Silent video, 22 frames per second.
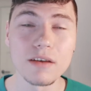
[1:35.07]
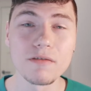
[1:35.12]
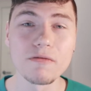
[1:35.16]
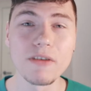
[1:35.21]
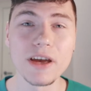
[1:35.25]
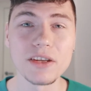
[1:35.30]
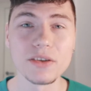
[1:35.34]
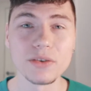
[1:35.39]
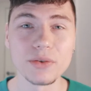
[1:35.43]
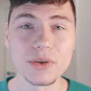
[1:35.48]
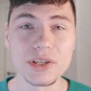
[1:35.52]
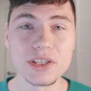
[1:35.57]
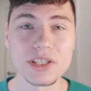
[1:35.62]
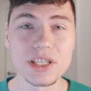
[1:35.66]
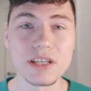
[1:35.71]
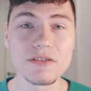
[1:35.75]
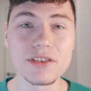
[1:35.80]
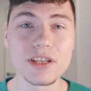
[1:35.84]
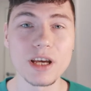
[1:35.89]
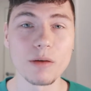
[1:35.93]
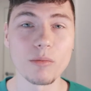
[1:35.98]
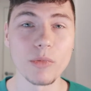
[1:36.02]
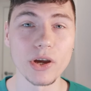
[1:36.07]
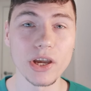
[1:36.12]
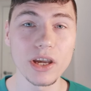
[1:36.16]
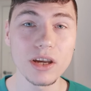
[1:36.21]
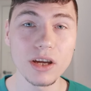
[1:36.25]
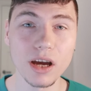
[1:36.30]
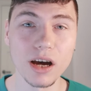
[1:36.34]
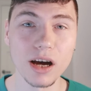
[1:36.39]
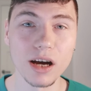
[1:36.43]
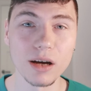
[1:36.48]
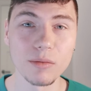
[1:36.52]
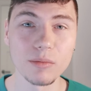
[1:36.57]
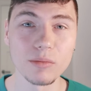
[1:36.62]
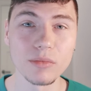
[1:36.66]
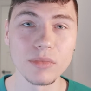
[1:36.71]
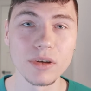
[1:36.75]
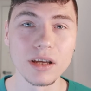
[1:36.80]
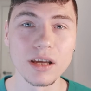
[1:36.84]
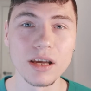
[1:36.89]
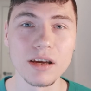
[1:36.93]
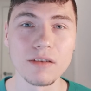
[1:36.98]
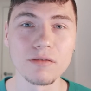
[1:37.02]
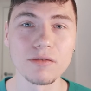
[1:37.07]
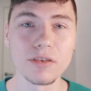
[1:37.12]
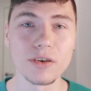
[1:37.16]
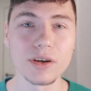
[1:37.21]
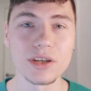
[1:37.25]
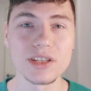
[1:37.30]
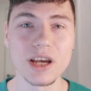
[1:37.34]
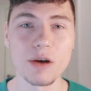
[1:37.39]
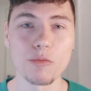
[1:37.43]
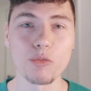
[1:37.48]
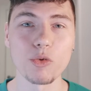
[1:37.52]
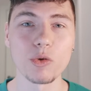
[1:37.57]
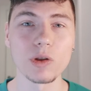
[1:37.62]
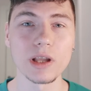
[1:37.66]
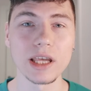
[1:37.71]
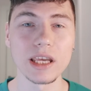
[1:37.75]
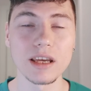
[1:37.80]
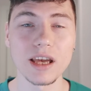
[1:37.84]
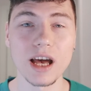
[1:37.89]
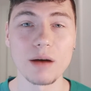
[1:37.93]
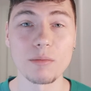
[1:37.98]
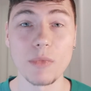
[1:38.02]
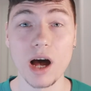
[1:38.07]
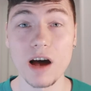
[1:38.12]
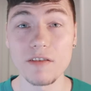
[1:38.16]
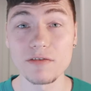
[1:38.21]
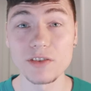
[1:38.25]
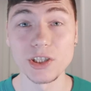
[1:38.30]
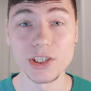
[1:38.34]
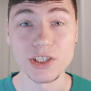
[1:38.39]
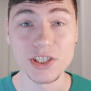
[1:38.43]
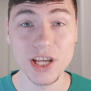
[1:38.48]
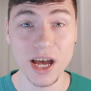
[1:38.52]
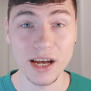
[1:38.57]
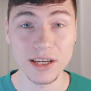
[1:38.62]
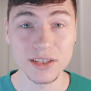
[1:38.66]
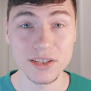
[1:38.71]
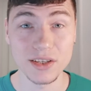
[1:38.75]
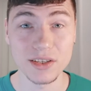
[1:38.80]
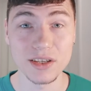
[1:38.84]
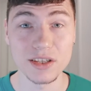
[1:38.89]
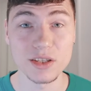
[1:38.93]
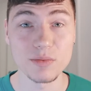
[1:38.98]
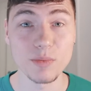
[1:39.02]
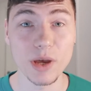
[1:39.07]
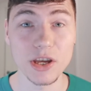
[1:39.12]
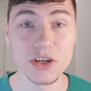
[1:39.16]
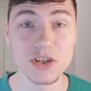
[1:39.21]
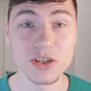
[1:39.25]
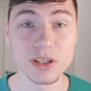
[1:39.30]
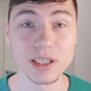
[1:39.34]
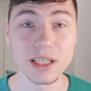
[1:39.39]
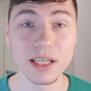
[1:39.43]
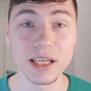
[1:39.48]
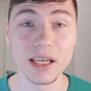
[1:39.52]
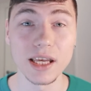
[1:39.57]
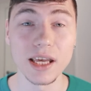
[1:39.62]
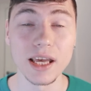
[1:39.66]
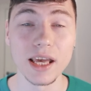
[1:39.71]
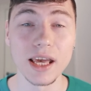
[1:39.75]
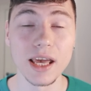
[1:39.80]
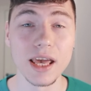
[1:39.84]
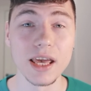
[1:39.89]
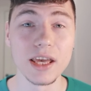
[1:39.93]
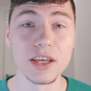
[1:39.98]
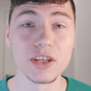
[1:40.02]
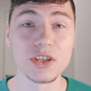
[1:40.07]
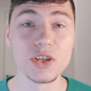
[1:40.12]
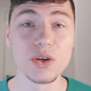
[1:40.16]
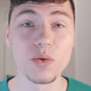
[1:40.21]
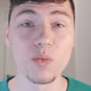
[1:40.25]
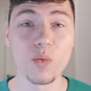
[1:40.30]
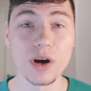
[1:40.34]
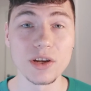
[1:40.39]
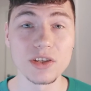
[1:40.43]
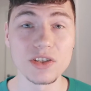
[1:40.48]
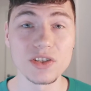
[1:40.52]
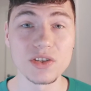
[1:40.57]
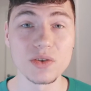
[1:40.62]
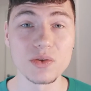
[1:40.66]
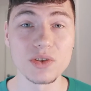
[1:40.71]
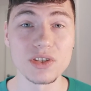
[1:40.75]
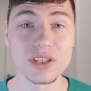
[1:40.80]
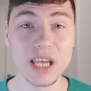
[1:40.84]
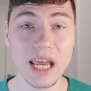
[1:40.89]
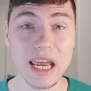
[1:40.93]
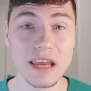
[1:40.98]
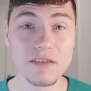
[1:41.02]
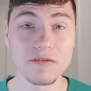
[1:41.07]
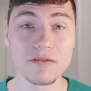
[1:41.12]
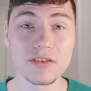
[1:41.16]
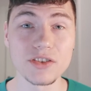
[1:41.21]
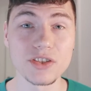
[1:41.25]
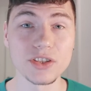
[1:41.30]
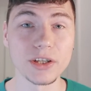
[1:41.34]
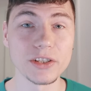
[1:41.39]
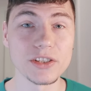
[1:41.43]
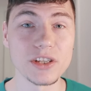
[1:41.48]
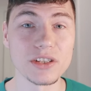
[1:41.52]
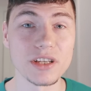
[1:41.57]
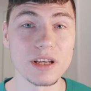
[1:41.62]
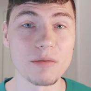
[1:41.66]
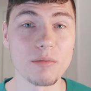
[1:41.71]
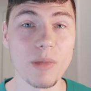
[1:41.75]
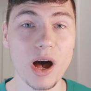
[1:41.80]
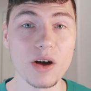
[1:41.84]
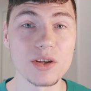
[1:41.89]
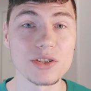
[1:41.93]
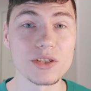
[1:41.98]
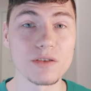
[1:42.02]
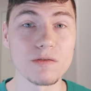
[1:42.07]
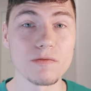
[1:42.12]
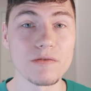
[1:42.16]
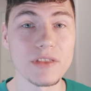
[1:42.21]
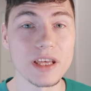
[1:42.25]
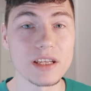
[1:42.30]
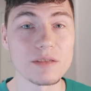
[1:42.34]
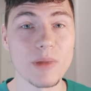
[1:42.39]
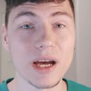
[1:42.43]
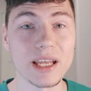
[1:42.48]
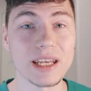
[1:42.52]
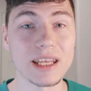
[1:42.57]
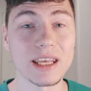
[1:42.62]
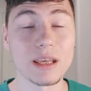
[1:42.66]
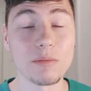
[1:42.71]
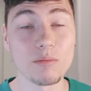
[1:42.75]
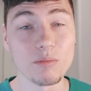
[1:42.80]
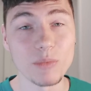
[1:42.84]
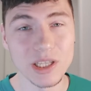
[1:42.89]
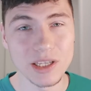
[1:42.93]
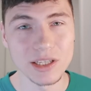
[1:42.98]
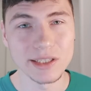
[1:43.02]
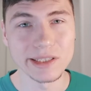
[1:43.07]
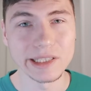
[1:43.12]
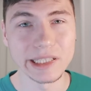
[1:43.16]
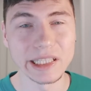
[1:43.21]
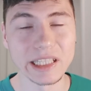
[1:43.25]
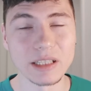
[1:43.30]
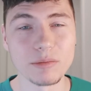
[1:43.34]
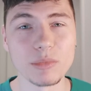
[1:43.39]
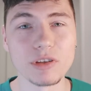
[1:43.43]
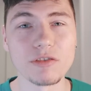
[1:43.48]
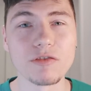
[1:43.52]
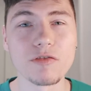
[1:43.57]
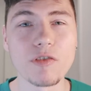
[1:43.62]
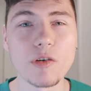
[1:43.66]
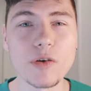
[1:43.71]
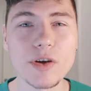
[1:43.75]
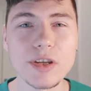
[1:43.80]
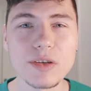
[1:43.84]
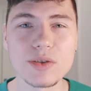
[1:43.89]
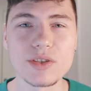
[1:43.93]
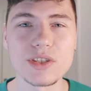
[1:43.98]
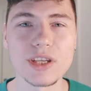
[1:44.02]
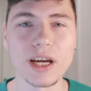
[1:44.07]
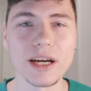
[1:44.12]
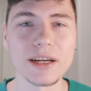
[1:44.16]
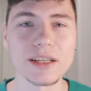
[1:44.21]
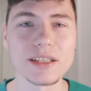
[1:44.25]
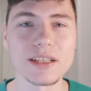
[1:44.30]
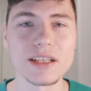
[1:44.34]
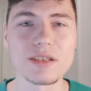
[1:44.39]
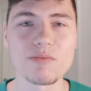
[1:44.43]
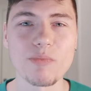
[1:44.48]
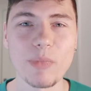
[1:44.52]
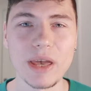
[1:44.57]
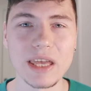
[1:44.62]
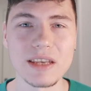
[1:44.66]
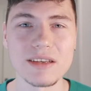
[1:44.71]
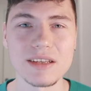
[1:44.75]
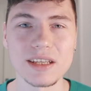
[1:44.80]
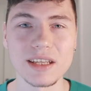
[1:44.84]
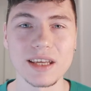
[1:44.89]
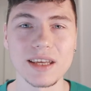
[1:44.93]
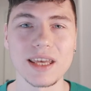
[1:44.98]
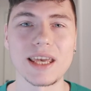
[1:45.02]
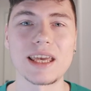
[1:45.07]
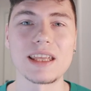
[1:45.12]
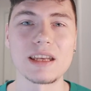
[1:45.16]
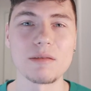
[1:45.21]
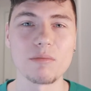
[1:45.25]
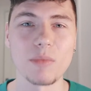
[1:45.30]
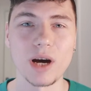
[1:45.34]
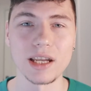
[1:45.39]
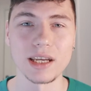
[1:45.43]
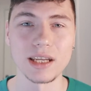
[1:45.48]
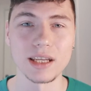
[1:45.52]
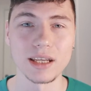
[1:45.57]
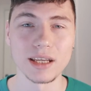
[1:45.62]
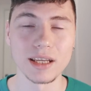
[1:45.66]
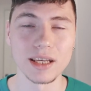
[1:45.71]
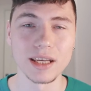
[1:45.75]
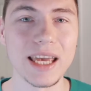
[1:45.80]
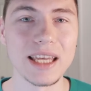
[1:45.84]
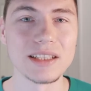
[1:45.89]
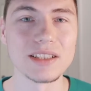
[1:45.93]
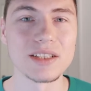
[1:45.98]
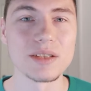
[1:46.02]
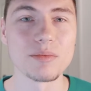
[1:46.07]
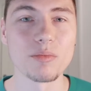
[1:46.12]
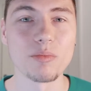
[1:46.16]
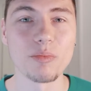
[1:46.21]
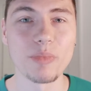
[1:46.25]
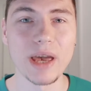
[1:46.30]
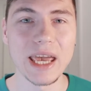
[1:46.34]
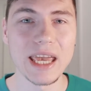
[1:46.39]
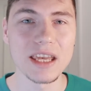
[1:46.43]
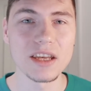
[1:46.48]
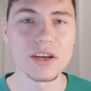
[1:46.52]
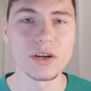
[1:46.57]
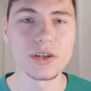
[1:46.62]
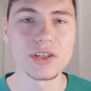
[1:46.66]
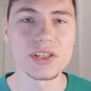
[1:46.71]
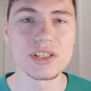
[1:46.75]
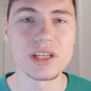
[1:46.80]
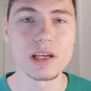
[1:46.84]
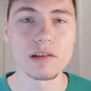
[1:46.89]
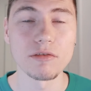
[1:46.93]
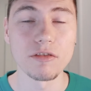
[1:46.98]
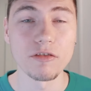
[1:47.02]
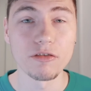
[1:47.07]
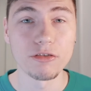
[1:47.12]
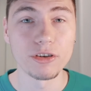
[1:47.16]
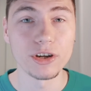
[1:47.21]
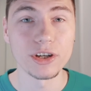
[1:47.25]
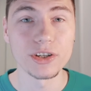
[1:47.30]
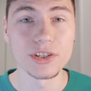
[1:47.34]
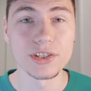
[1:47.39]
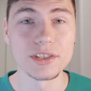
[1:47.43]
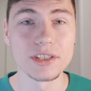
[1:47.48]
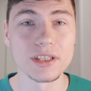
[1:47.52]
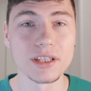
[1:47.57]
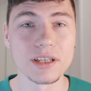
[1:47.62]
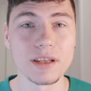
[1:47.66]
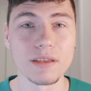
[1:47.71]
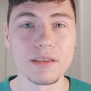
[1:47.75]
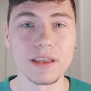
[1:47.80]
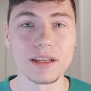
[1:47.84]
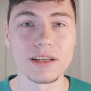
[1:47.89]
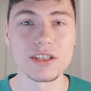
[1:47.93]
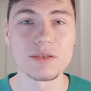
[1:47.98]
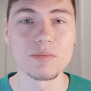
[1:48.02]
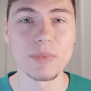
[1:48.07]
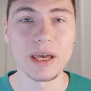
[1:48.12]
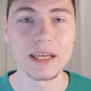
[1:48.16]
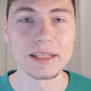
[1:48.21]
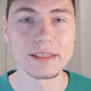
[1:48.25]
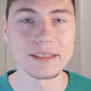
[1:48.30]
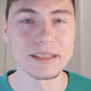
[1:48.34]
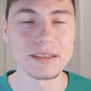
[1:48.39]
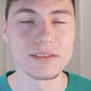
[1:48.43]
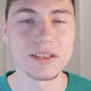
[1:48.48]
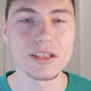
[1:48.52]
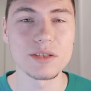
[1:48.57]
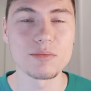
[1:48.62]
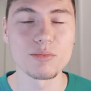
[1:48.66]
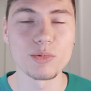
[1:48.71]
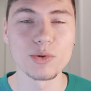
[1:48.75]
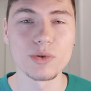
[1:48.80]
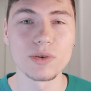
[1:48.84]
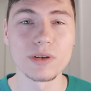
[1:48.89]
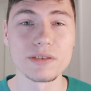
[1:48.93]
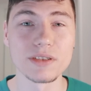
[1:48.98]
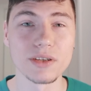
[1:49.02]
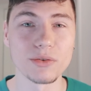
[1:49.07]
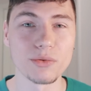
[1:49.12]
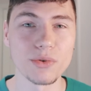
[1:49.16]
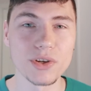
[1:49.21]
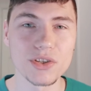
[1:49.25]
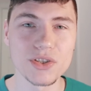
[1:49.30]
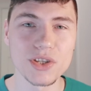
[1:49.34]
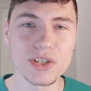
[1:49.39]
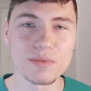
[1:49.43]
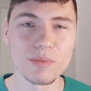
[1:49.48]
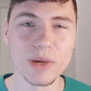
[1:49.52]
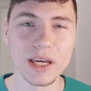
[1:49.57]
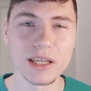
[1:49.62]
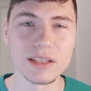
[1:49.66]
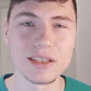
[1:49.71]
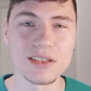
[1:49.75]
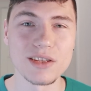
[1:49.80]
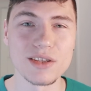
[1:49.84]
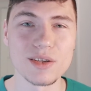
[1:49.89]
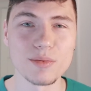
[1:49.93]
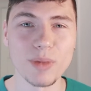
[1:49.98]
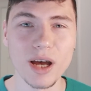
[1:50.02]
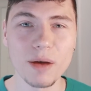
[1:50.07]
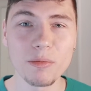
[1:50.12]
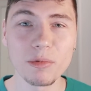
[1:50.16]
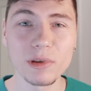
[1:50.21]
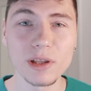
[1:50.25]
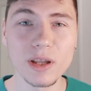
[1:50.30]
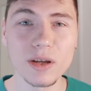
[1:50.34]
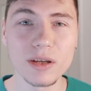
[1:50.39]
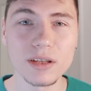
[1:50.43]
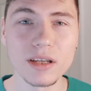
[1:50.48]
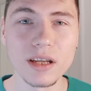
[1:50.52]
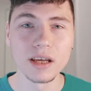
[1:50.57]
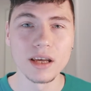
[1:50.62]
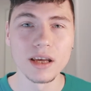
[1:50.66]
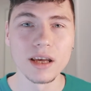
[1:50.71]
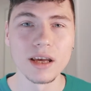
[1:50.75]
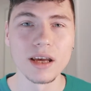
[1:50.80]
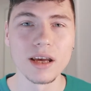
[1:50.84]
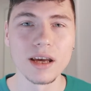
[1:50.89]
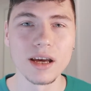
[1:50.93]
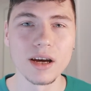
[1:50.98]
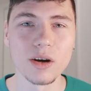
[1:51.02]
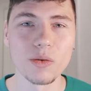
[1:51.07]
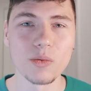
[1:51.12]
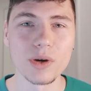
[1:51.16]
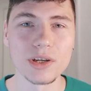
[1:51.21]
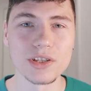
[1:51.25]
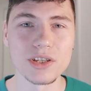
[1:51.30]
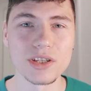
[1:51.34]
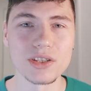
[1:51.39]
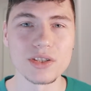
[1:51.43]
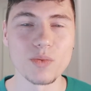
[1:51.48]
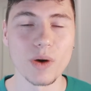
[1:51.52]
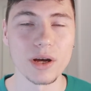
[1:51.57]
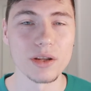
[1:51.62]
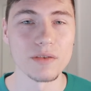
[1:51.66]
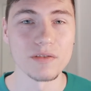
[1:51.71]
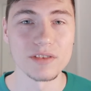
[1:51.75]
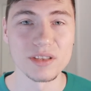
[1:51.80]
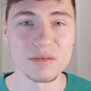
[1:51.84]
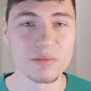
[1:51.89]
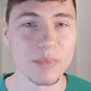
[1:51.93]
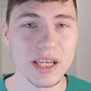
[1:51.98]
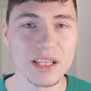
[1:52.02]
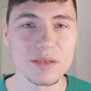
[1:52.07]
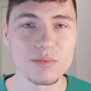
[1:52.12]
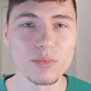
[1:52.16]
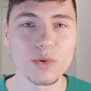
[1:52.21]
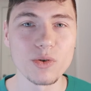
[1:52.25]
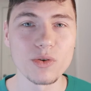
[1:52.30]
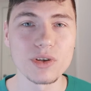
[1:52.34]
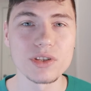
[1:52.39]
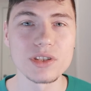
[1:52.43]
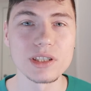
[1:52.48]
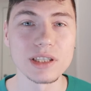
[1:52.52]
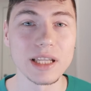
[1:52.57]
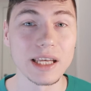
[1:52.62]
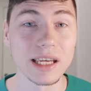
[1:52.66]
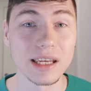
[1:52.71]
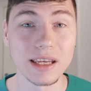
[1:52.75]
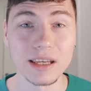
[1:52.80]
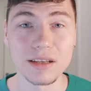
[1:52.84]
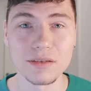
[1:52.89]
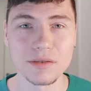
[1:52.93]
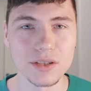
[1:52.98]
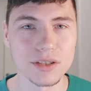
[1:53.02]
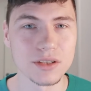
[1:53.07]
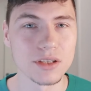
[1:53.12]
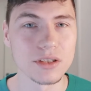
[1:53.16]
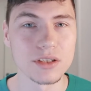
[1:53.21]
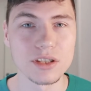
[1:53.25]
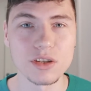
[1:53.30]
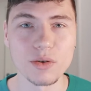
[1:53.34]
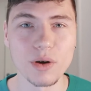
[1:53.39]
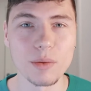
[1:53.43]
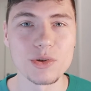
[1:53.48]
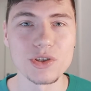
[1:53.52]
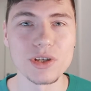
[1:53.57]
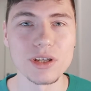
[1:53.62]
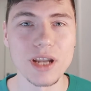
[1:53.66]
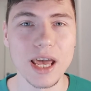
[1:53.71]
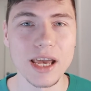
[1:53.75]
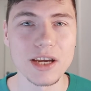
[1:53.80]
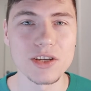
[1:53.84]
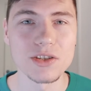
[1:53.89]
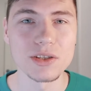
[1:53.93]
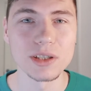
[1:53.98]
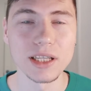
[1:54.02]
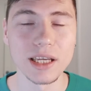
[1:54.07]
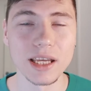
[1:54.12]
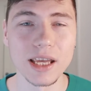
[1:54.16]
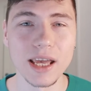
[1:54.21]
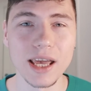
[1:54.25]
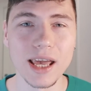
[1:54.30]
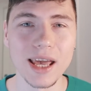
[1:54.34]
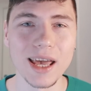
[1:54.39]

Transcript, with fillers: When you receive some income, for example, income after taxes especially, you want to save certain amount of that money immediately before you start spending any money. And paying yourself first, that is meant in this book, The Richest Man in Babylon, which is one of the best books, link in the description actually,